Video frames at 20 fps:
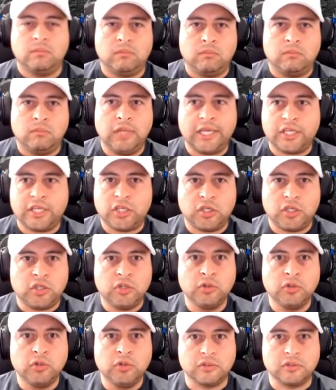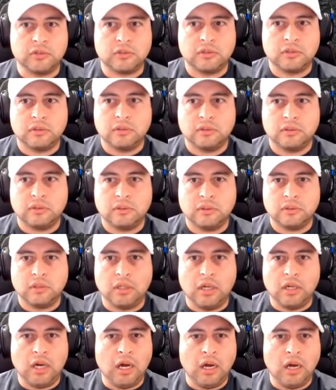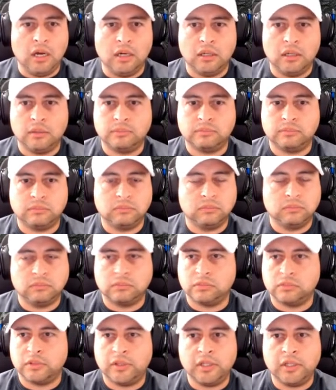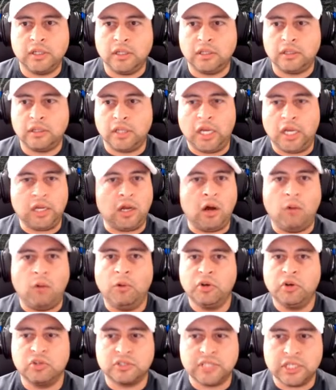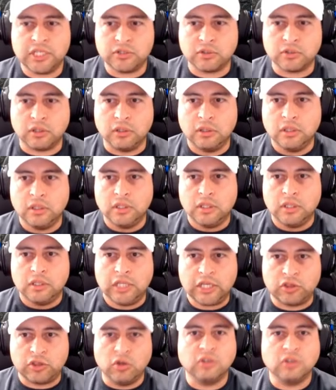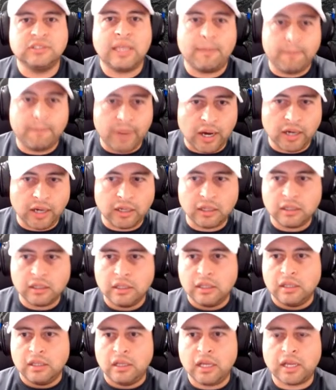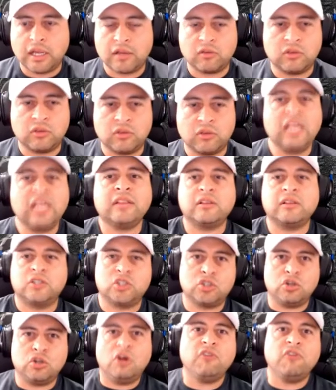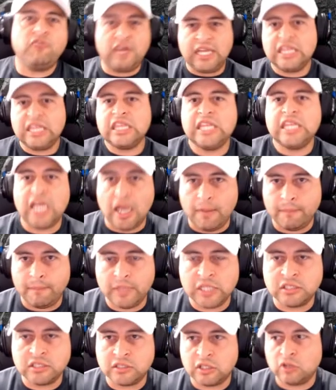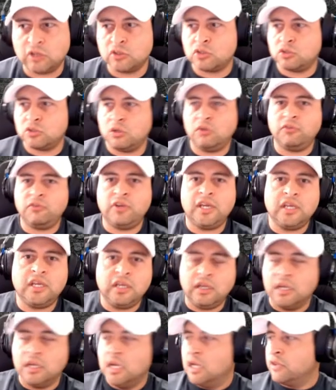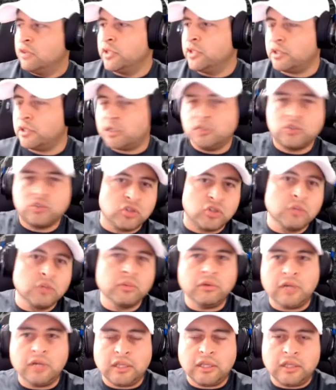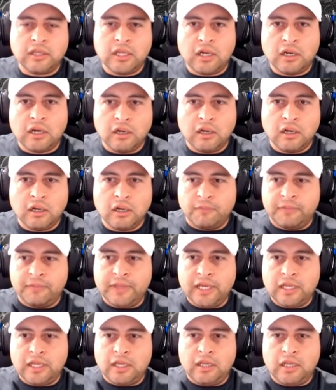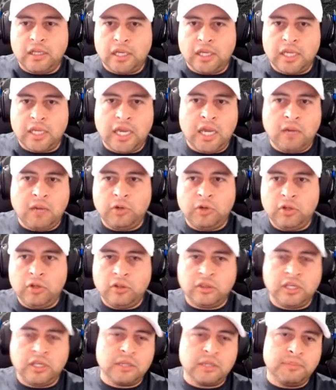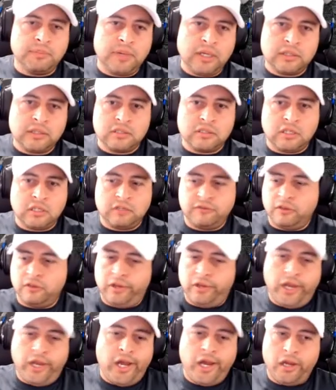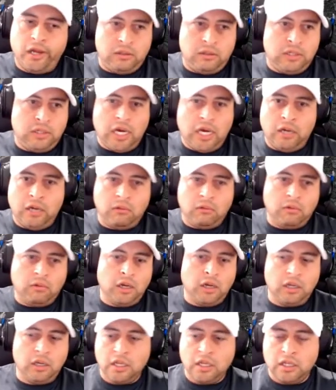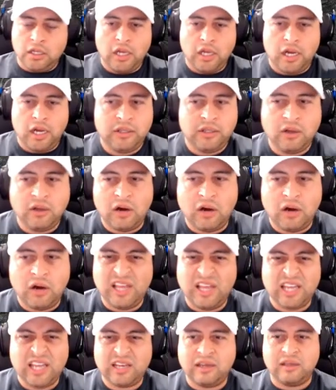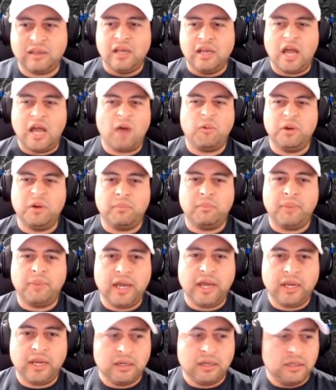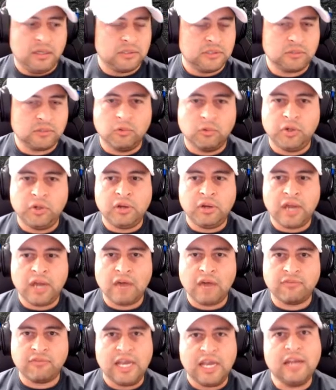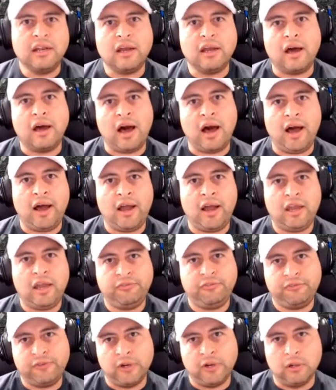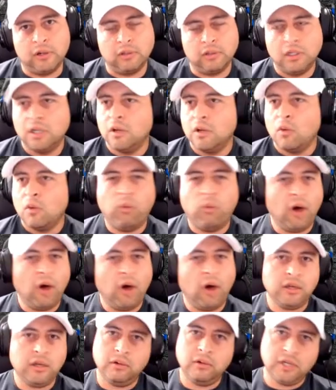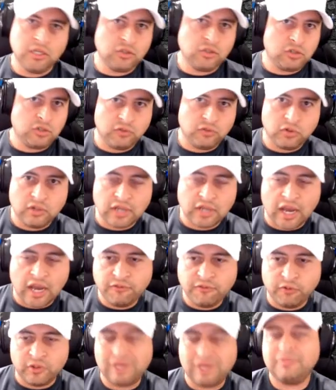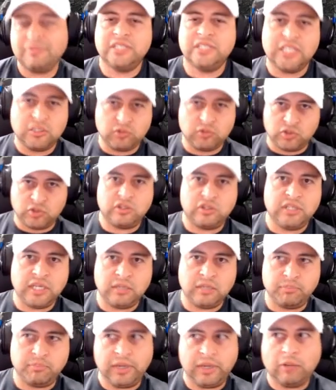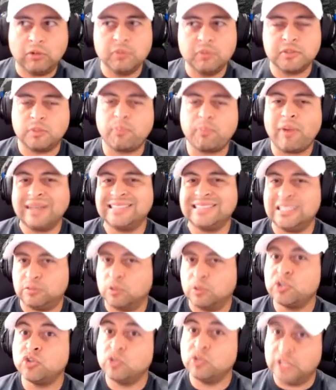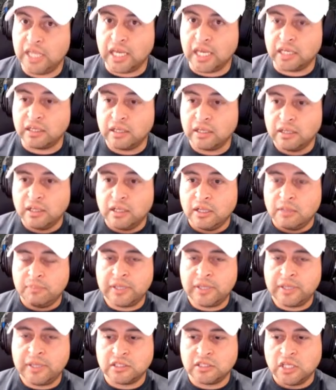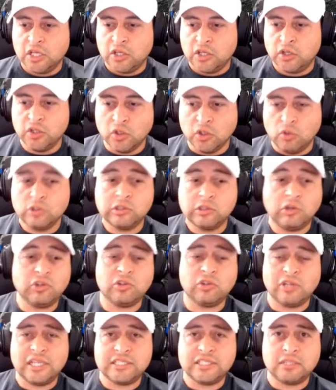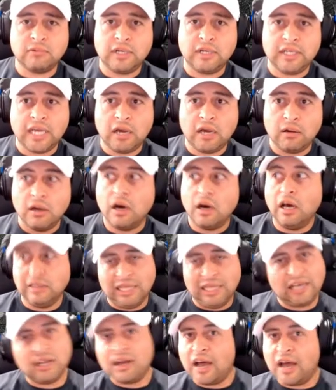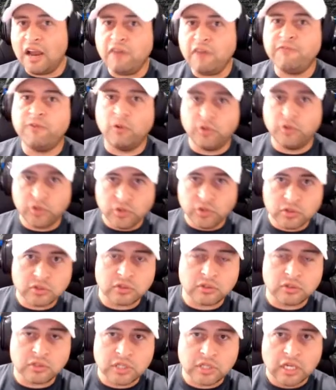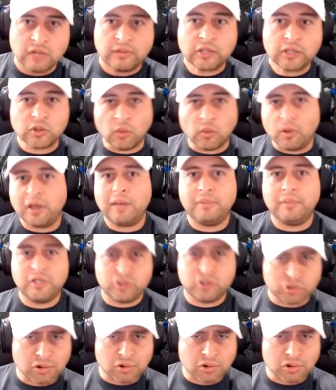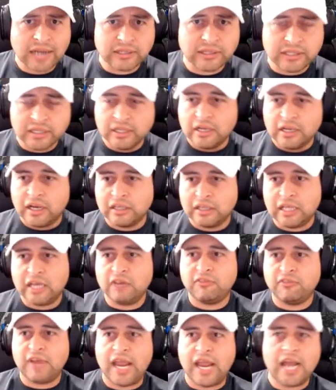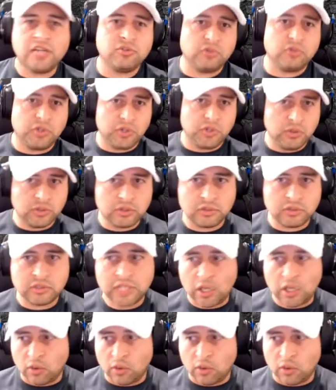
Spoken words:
like users, the Windows Central, like those that bought it. Like, let's survey them instead of surveying the consumer out there that like, hey, what do you think about this phone? I don't want it. No, I don't like it. I wouldn't buy it. So, well, what do you have? An iPhone. Why are you interviewing iPhone? I understand that's what you did, but I wouldn't be surprised that's what you did. Because you know who's learning their lesson right now? A lot of iPhone users that don't want to be tracked. A lot of Android users that